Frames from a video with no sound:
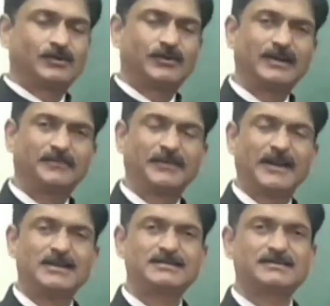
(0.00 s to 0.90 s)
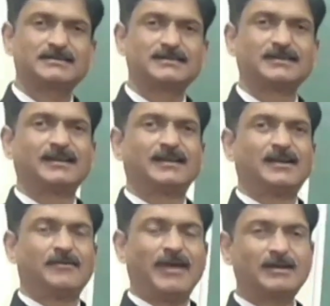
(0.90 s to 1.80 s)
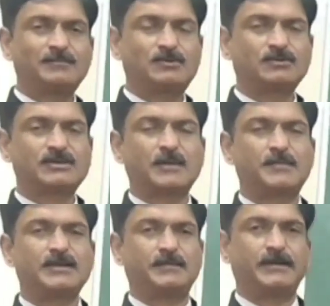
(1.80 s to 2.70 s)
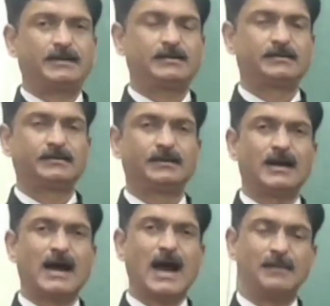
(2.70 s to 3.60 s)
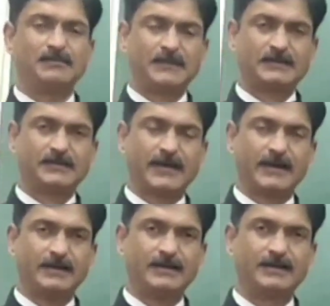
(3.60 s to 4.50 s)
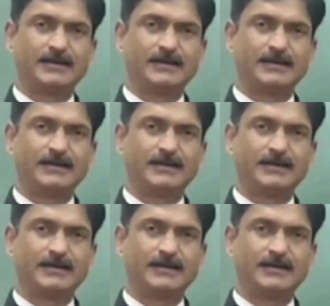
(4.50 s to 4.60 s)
Dear friends, welcome to the Sharpage update. I am Deepak Tiwari.